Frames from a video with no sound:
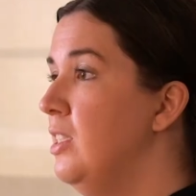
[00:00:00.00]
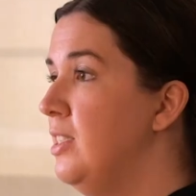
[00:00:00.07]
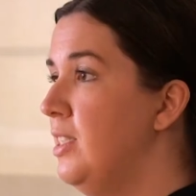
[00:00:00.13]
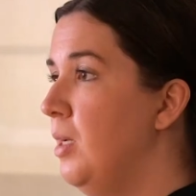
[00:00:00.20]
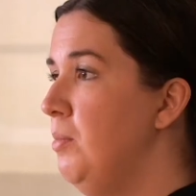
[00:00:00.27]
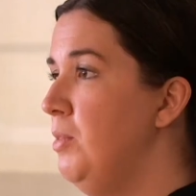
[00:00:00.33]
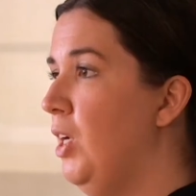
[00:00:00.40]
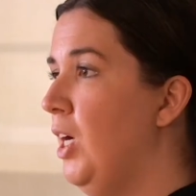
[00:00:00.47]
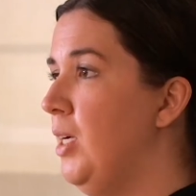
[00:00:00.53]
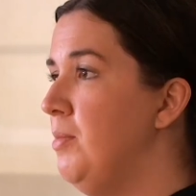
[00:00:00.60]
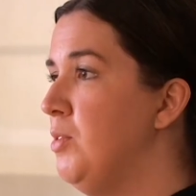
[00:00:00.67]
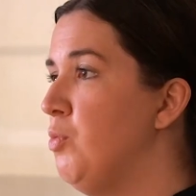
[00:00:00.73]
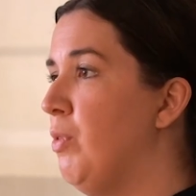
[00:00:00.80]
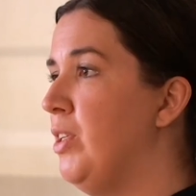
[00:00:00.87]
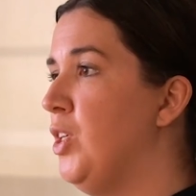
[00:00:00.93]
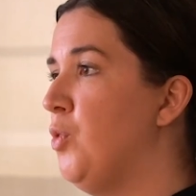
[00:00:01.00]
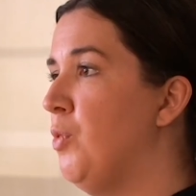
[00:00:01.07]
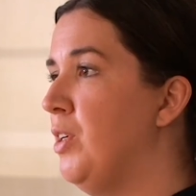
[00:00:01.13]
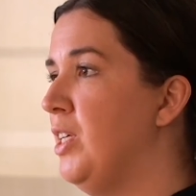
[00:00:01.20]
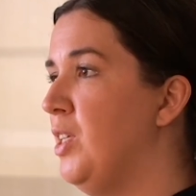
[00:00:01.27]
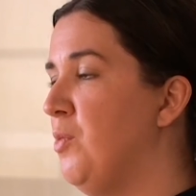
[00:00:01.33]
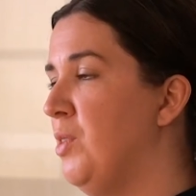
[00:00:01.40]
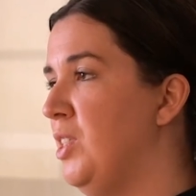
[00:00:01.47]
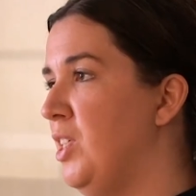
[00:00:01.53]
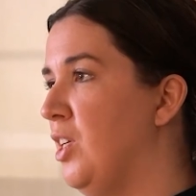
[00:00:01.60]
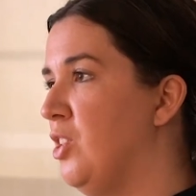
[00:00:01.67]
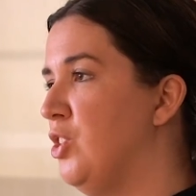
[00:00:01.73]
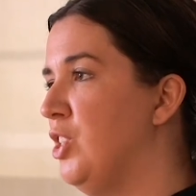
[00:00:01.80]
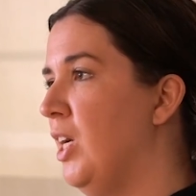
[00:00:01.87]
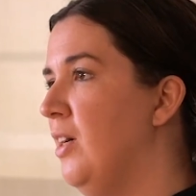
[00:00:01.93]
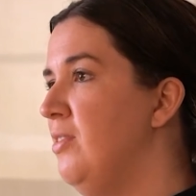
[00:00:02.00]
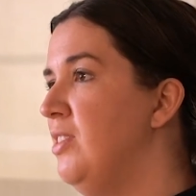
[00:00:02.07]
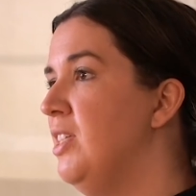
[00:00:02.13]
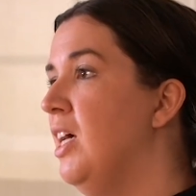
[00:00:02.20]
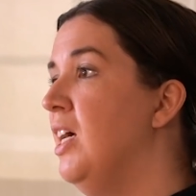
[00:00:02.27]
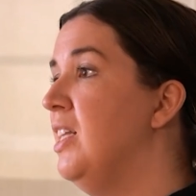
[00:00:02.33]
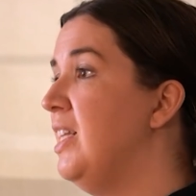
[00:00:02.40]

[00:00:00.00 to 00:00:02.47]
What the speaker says: Sometimes when you're working with young chefs,